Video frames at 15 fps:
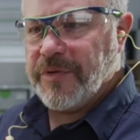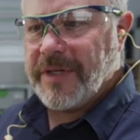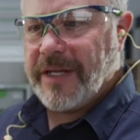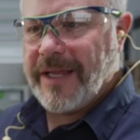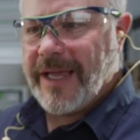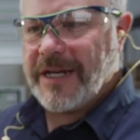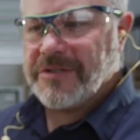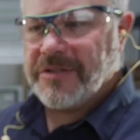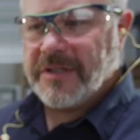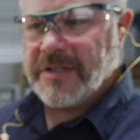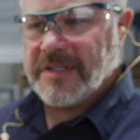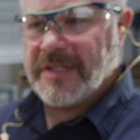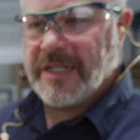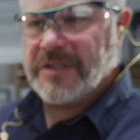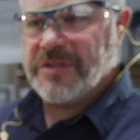What that actually
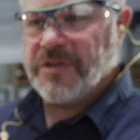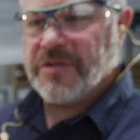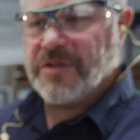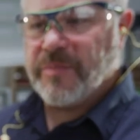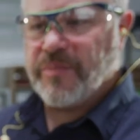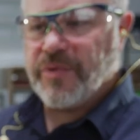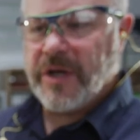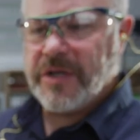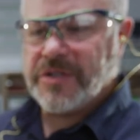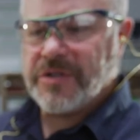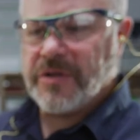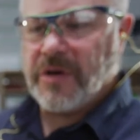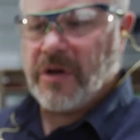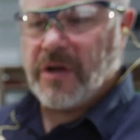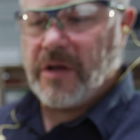is, I took the
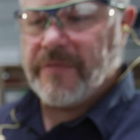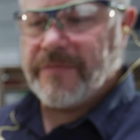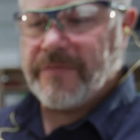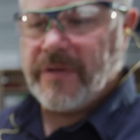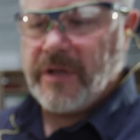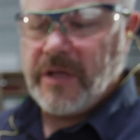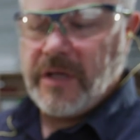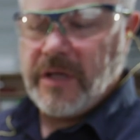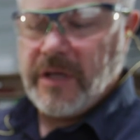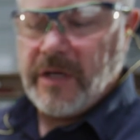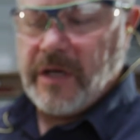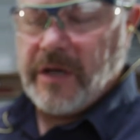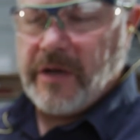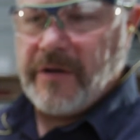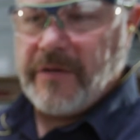pressure off
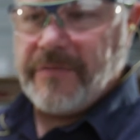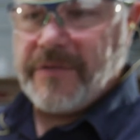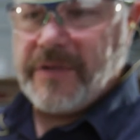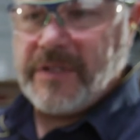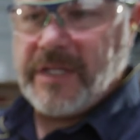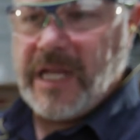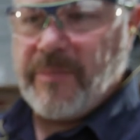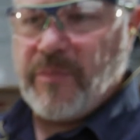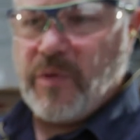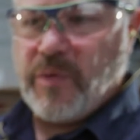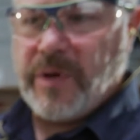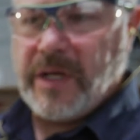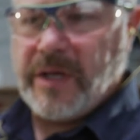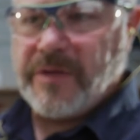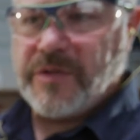of the table
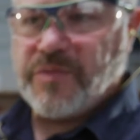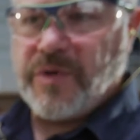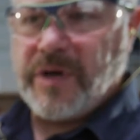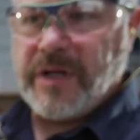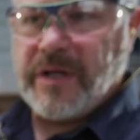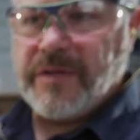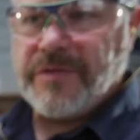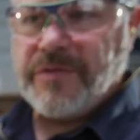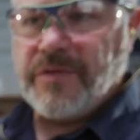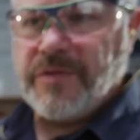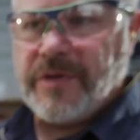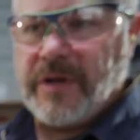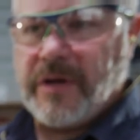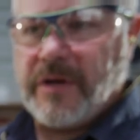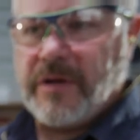when I was running it through
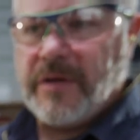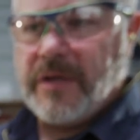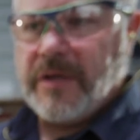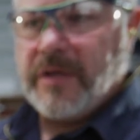there.